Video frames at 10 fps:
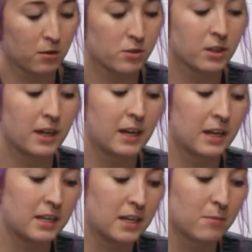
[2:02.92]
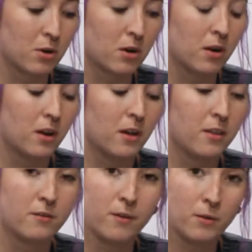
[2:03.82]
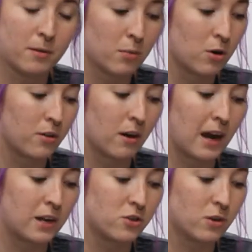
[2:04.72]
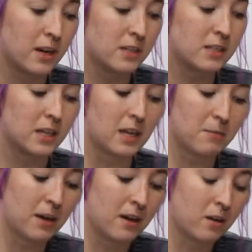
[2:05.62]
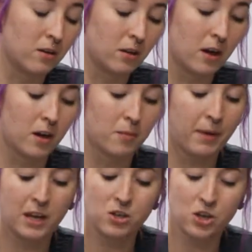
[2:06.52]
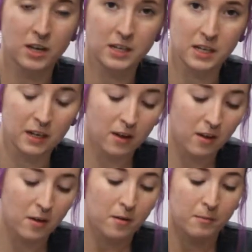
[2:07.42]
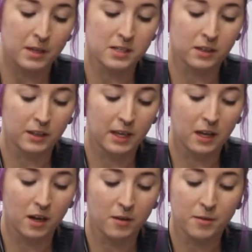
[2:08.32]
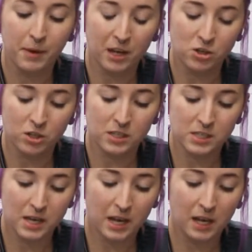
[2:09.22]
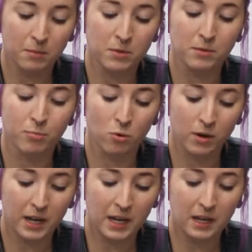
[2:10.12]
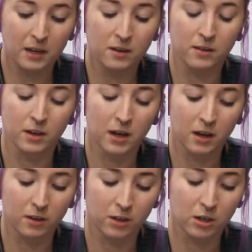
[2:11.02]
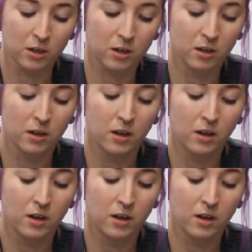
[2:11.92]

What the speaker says: owner's client ID number, their phone number, their address, email, patient ID, basically the patient's name, the breed, the color,